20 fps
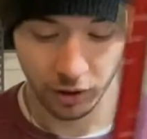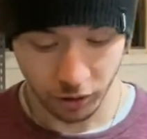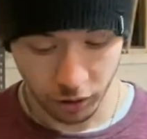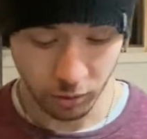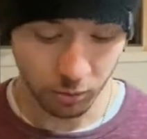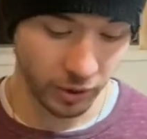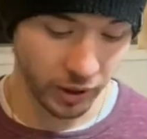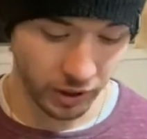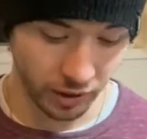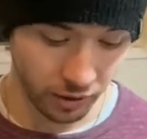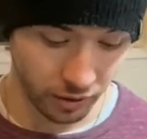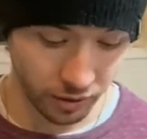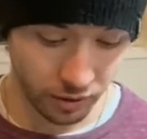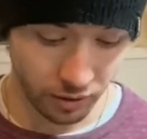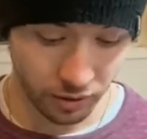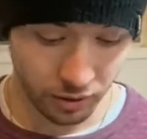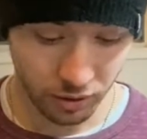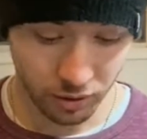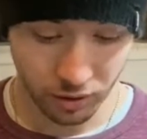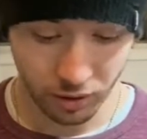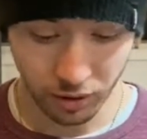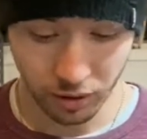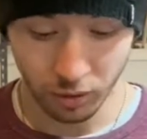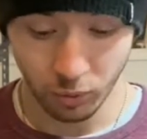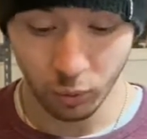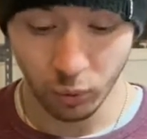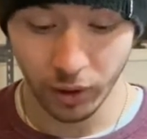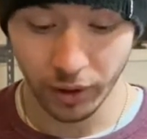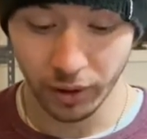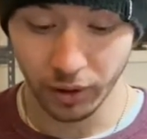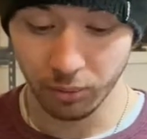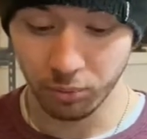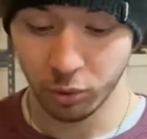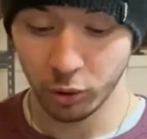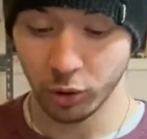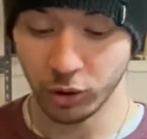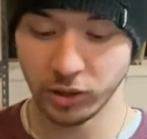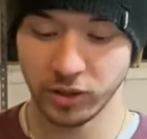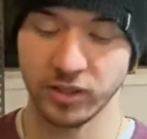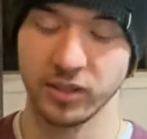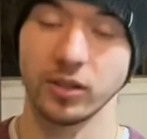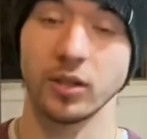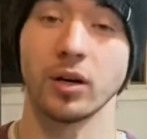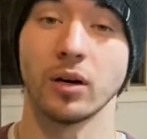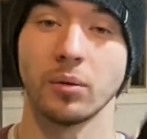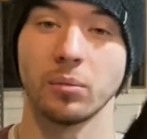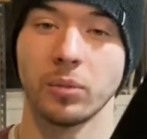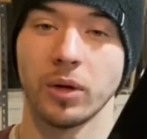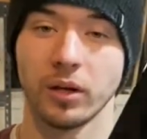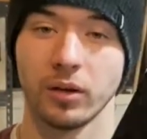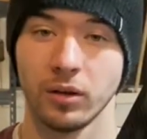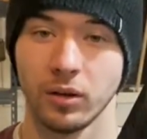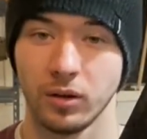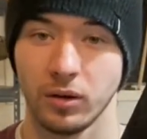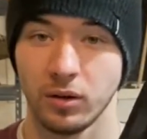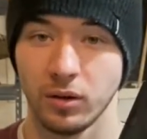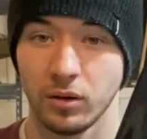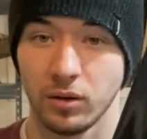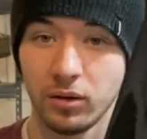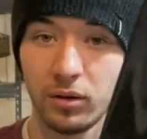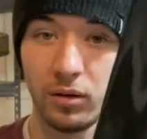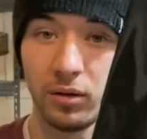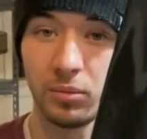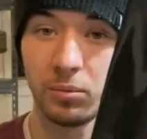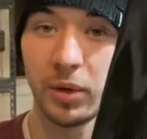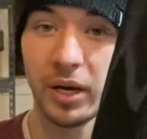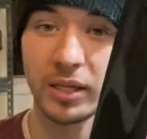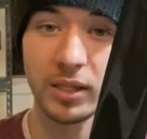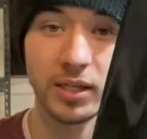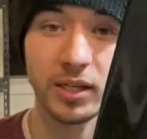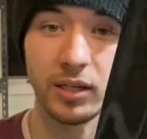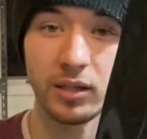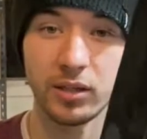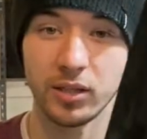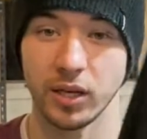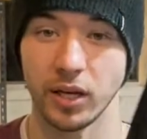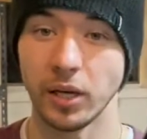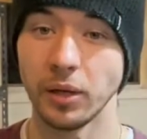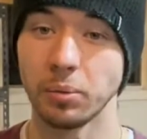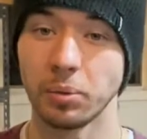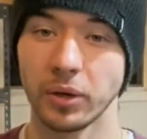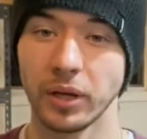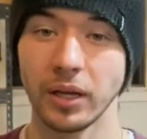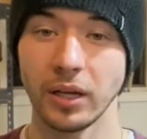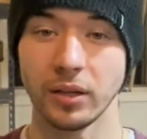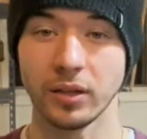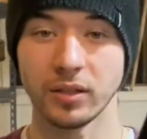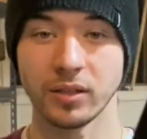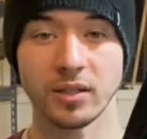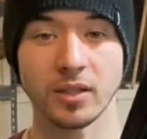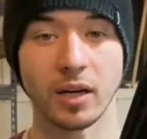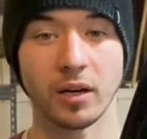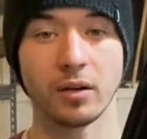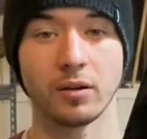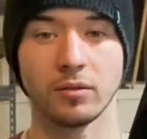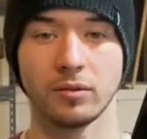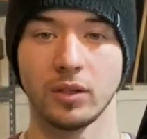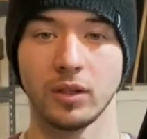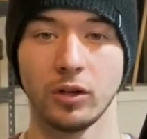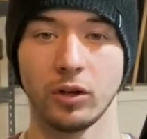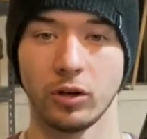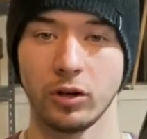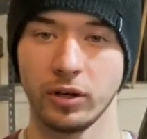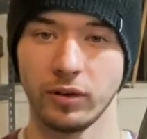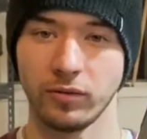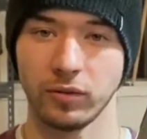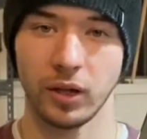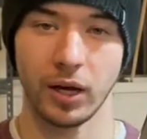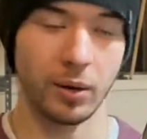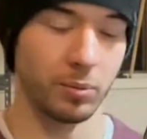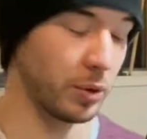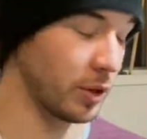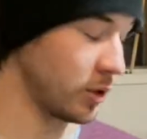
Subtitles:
You might want to put some masking tape in the center of the gurney flap